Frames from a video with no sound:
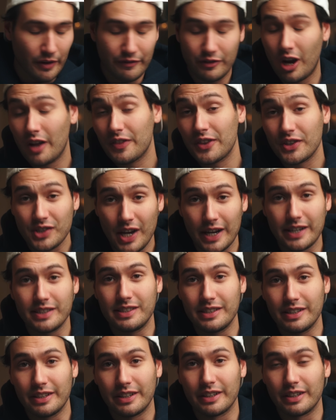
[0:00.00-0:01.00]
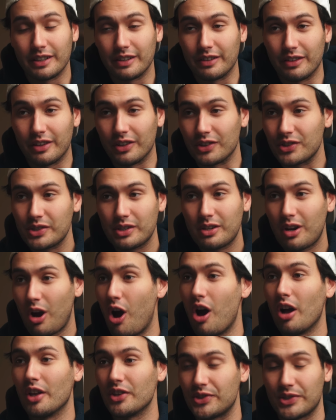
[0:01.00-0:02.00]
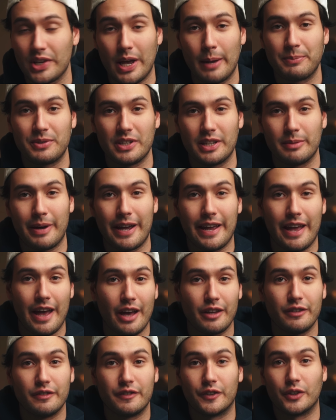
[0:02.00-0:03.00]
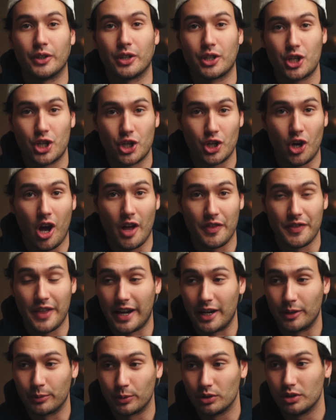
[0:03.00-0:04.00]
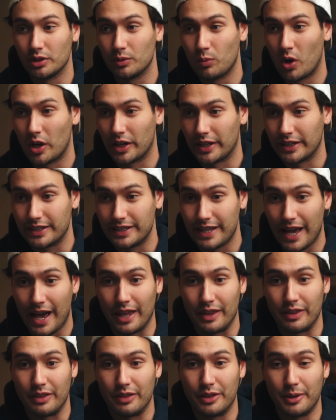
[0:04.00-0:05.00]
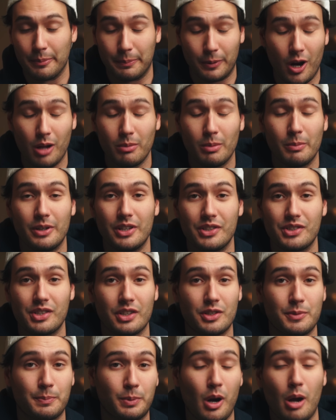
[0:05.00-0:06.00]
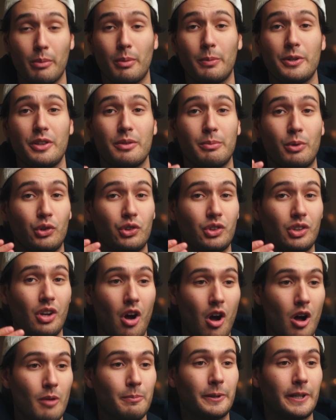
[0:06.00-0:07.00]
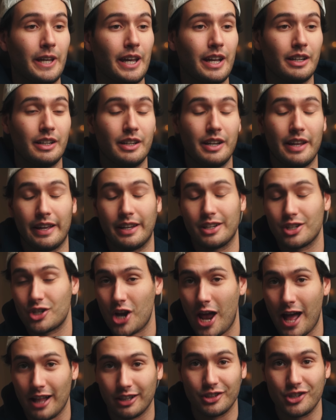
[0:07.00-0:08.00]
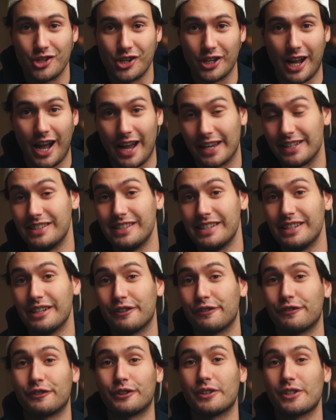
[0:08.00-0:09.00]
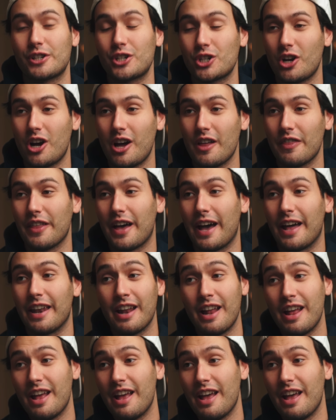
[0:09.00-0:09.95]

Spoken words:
I've got this idea, this concept in my head for a shot that I really want to get. The problem is it's probably the most complicated and challenging idea for a shot that